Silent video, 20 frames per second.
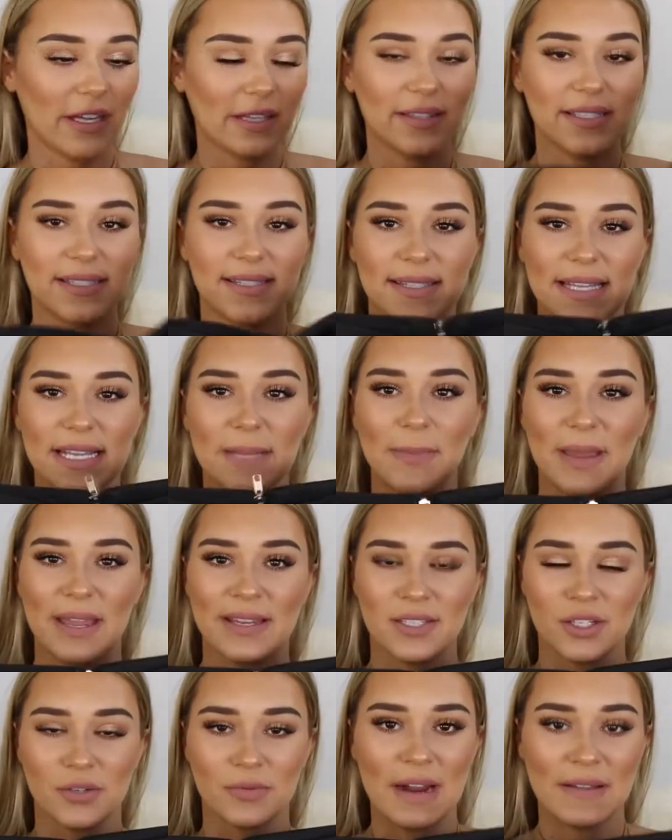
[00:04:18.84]
like this thick
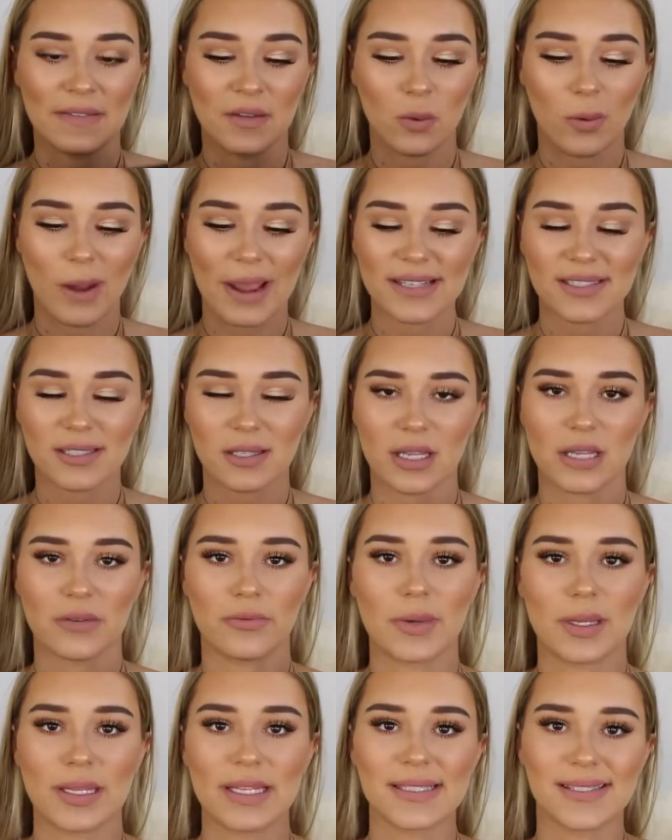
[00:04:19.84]
band around the waist, so they
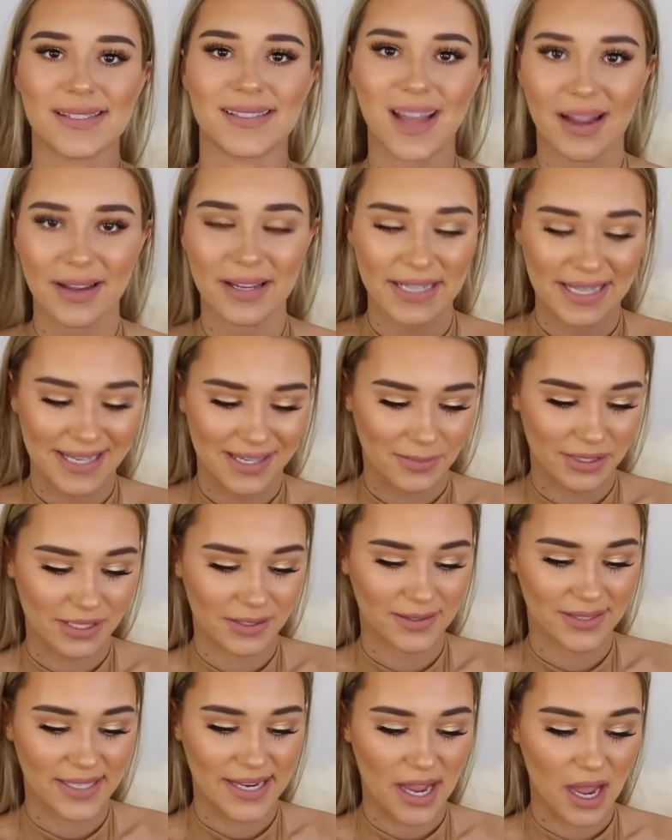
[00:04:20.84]
really suck it in
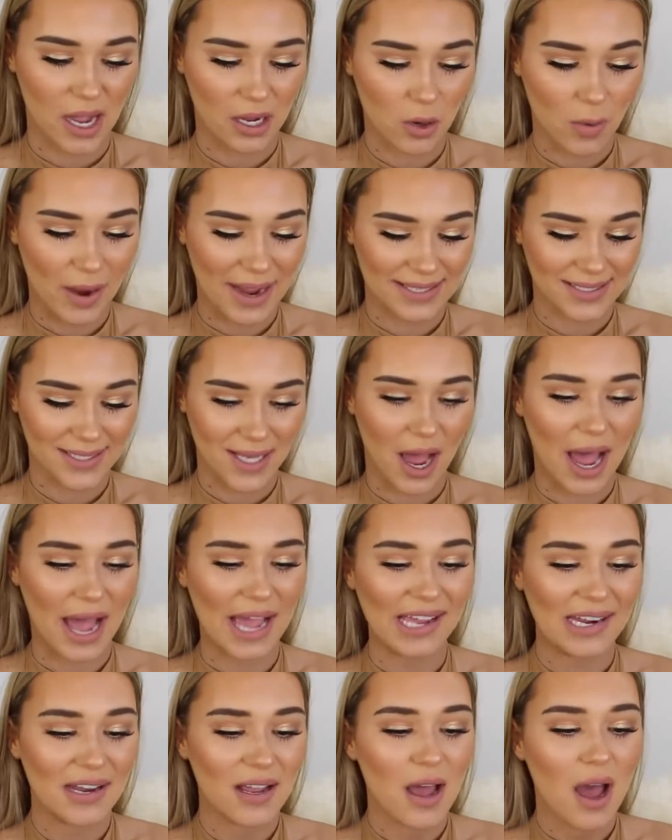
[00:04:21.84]
because they are quite
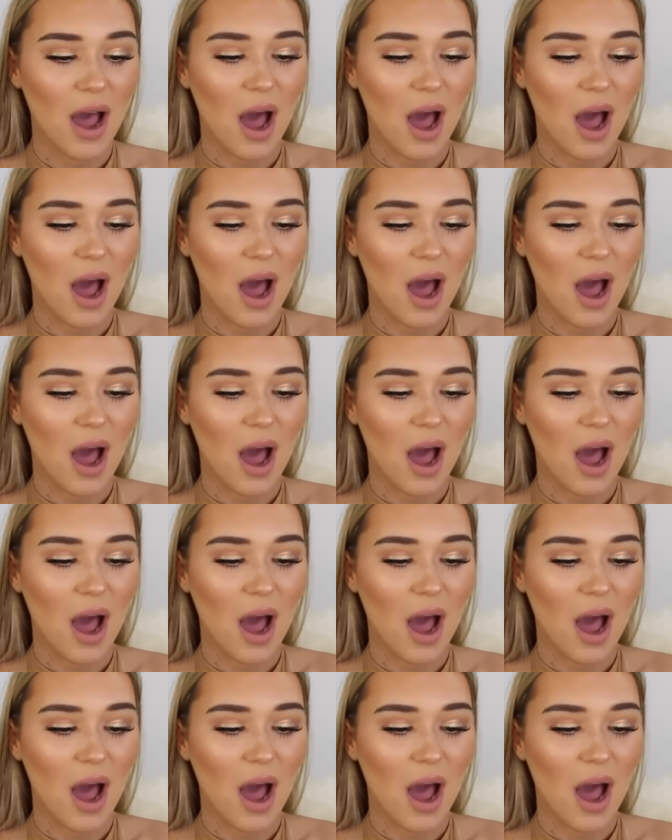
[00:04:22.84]
tight.